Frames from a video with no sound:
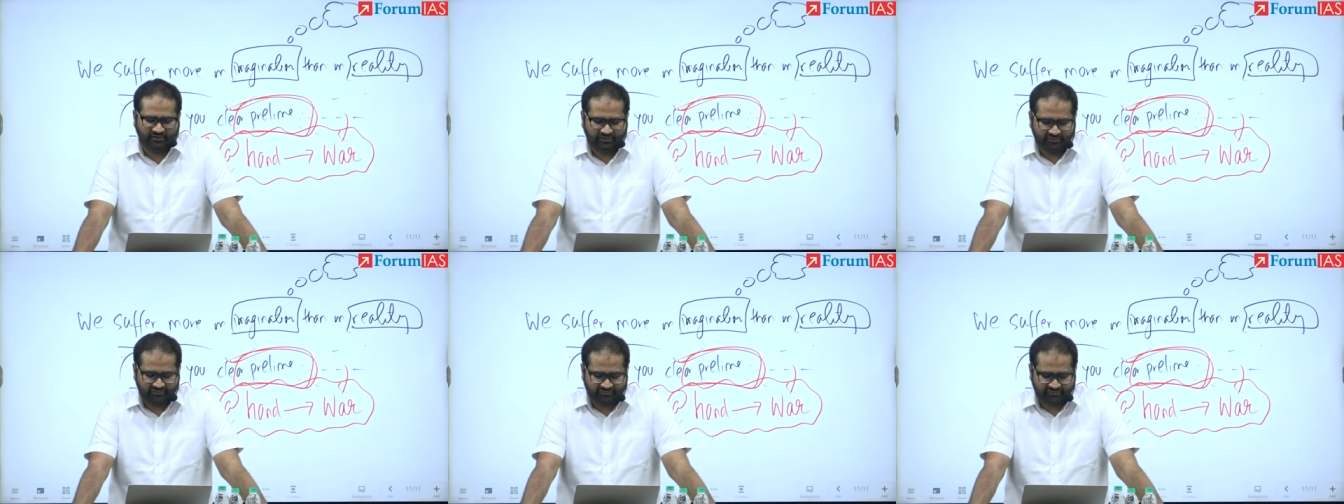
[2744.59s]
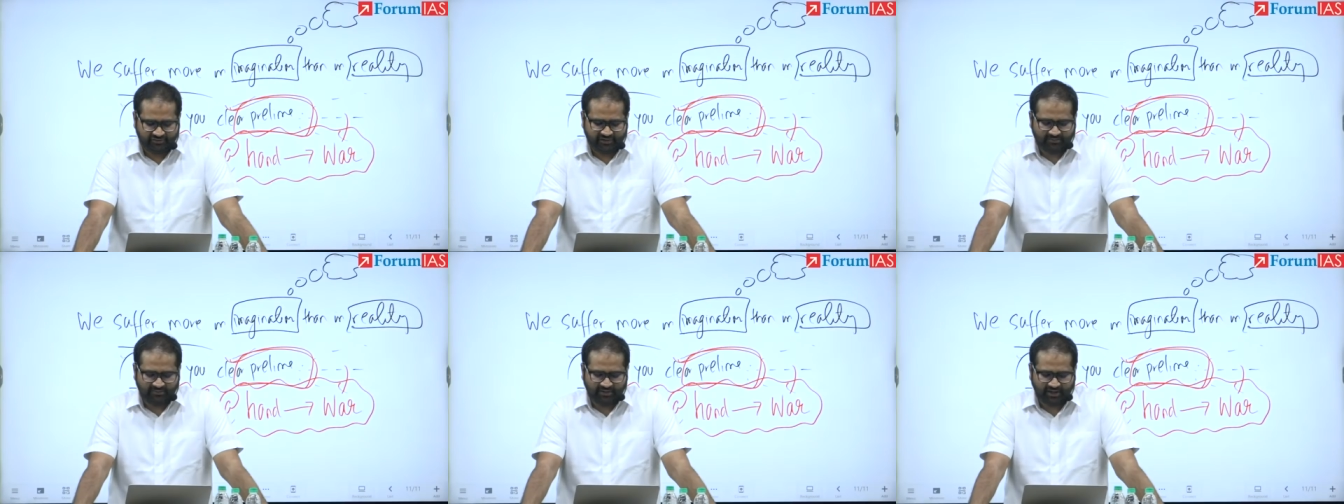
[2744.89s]

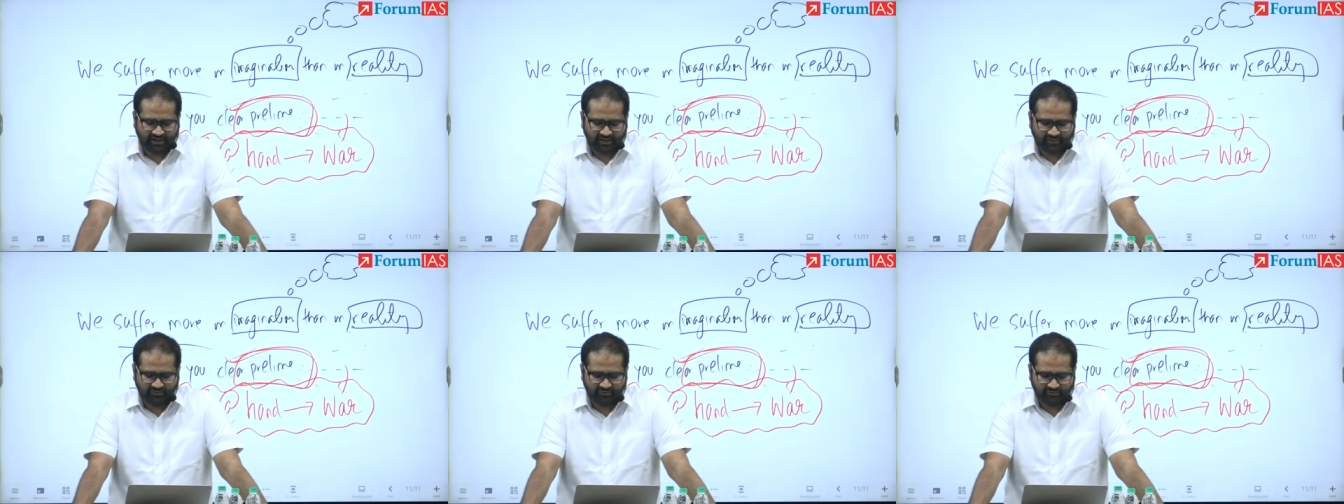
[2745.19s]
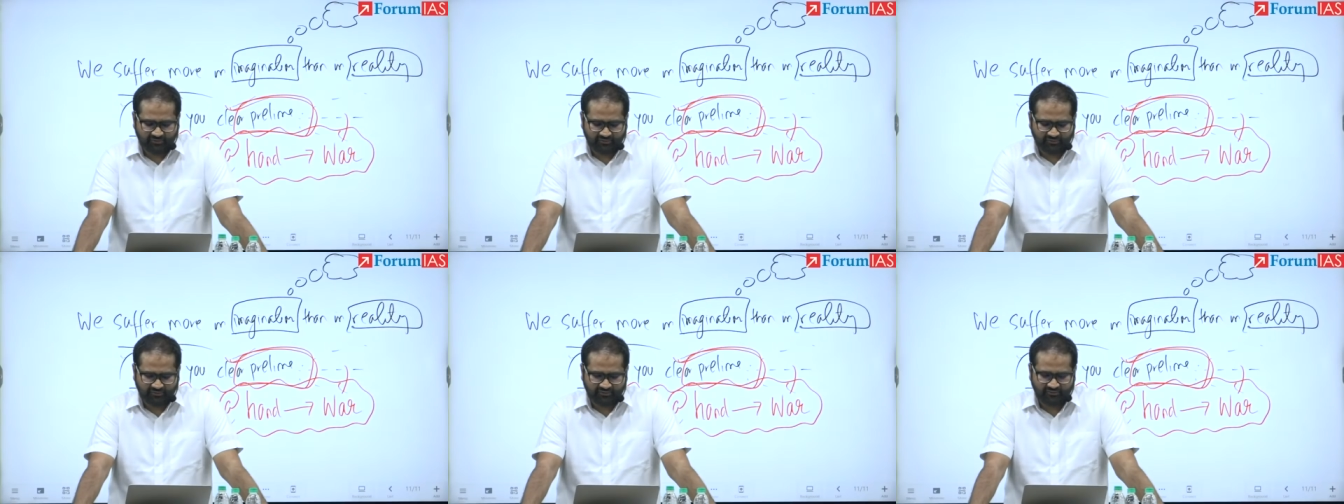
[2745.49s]
somehow
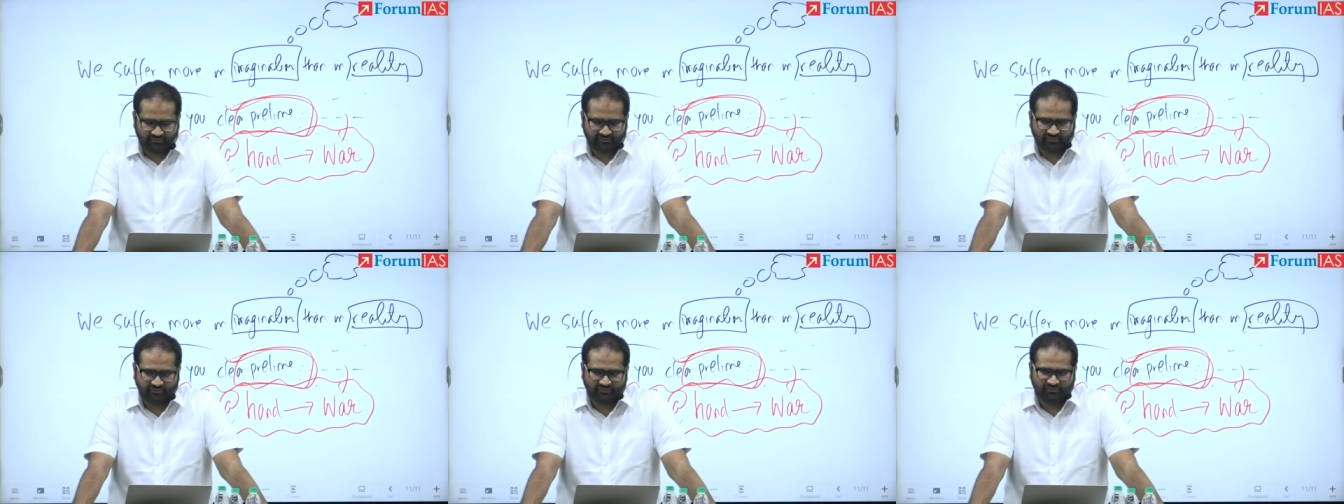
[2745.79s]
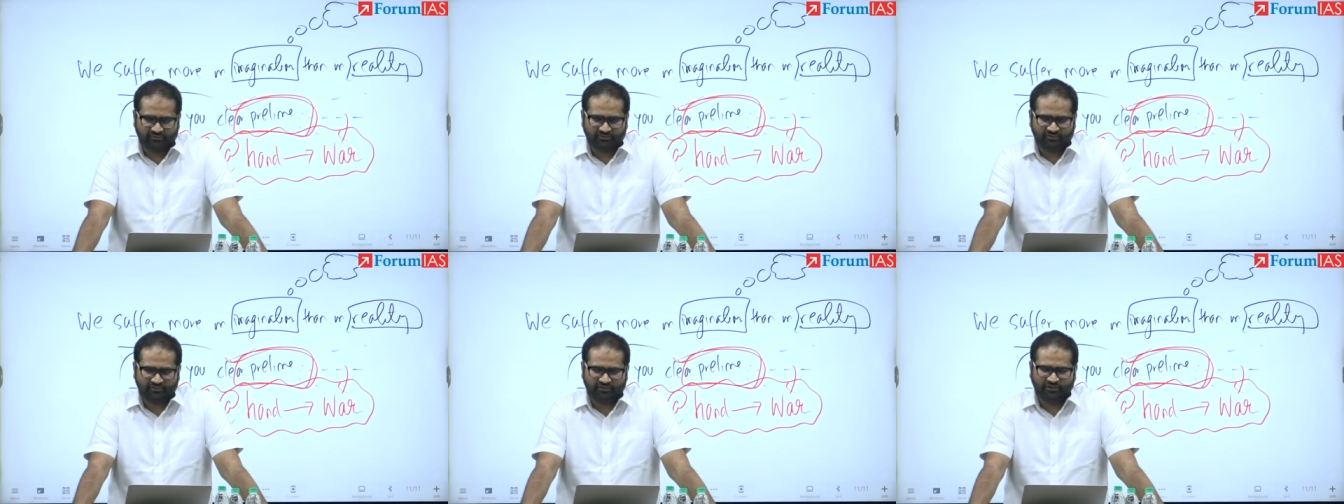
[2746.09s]

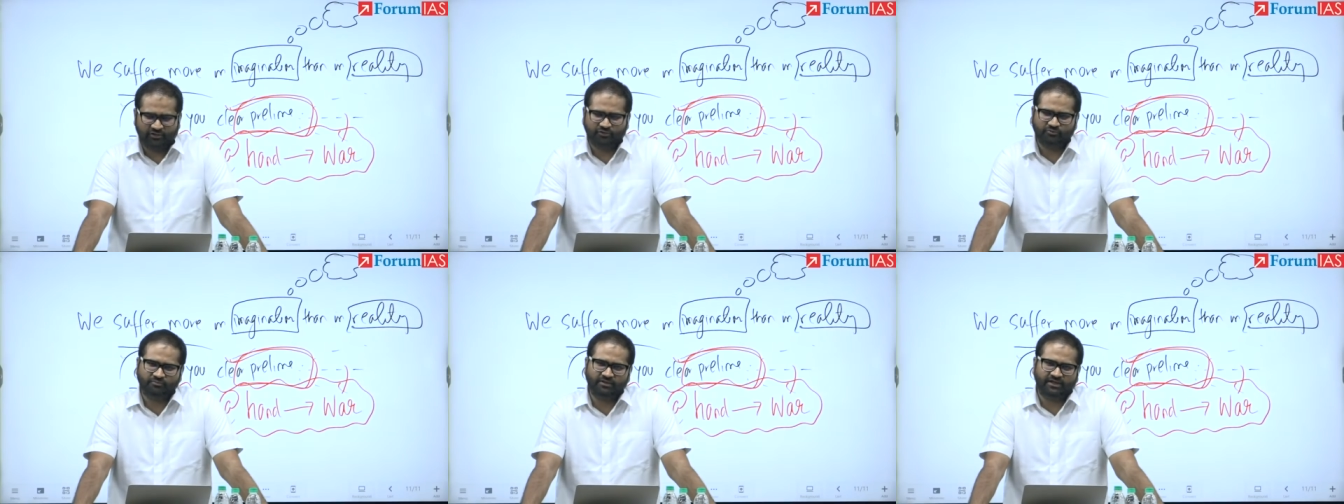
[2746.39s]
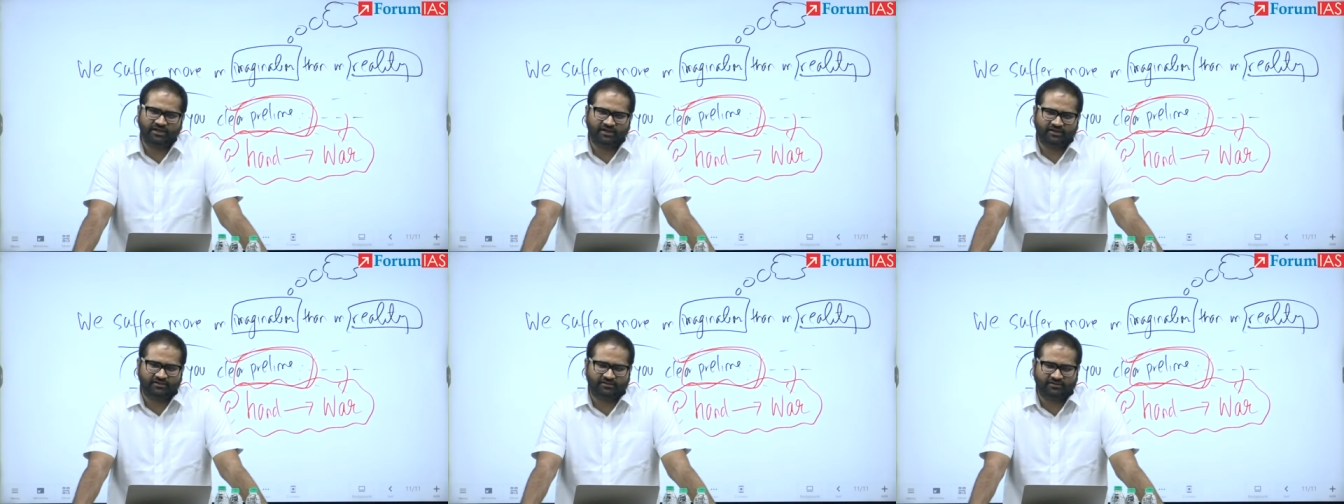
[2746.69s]
you
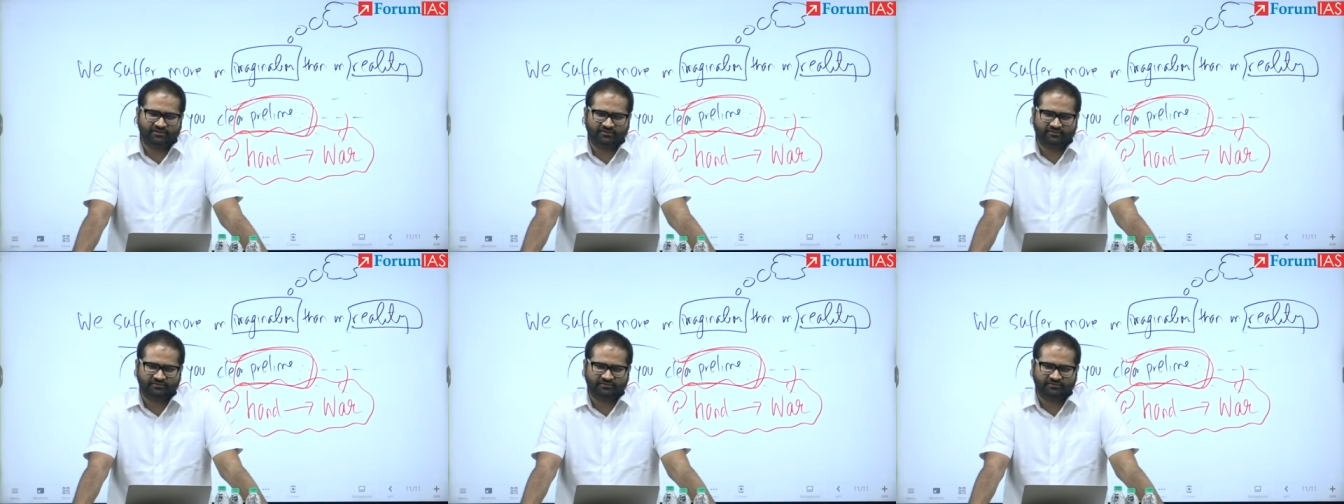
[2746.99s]
make it.